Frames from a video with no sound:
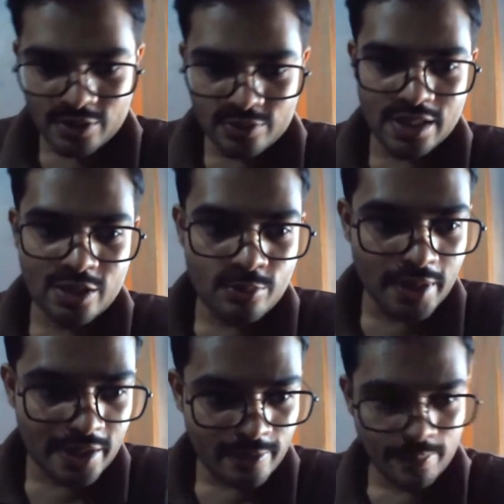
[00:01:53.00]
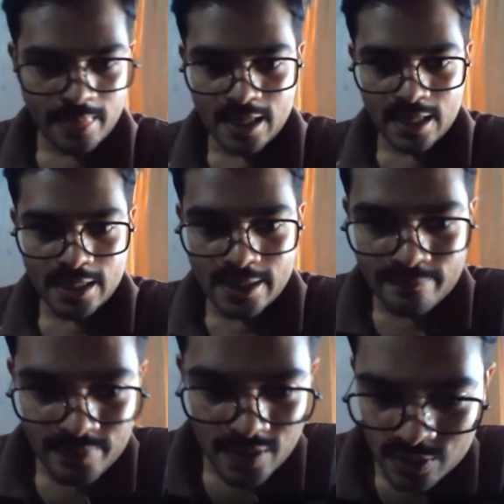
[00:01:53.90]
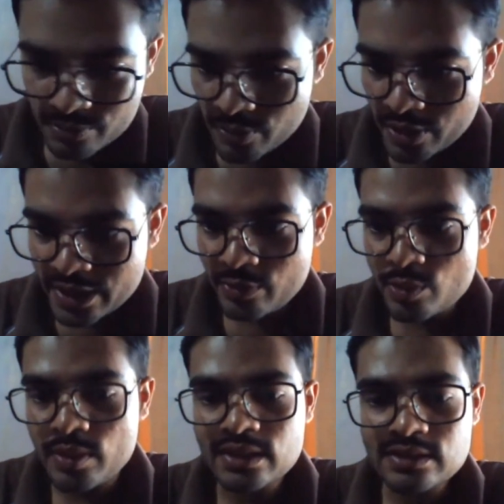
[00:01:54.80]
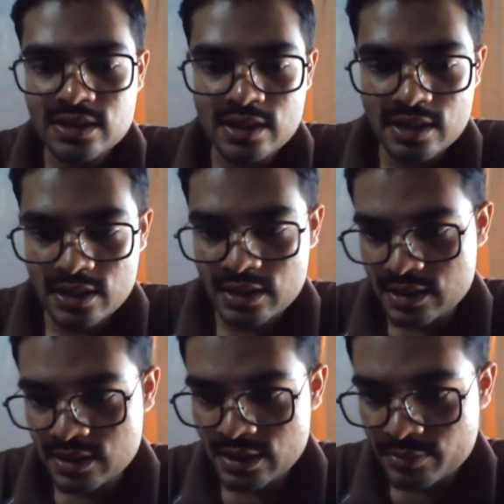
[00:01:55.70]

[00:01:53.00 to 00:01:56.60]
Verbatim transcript: Thank you. Thank you, Mike. Uh, yeah. Good morning, everyone. Uh,